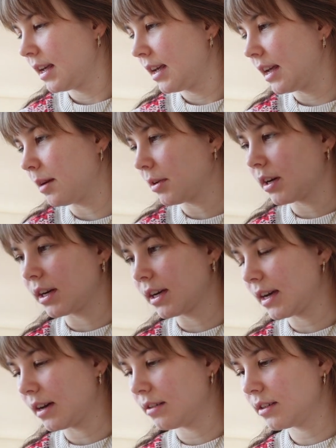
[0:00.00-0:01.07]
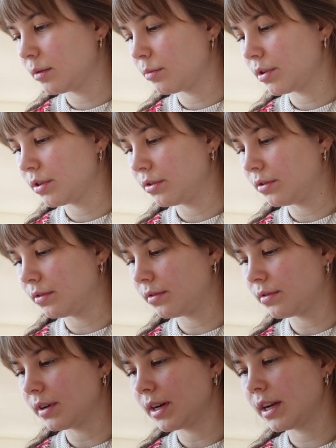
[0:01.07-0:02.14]
And I'm gonna count them: 1, 2,
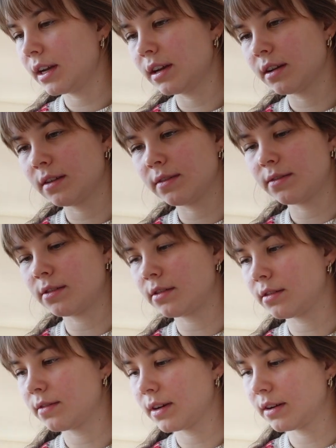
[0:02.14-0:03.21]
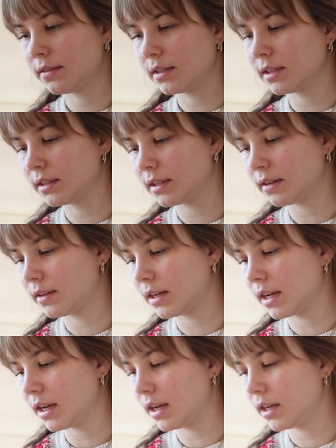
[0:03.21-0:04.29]
3, 4, 5, 6, 7, 8.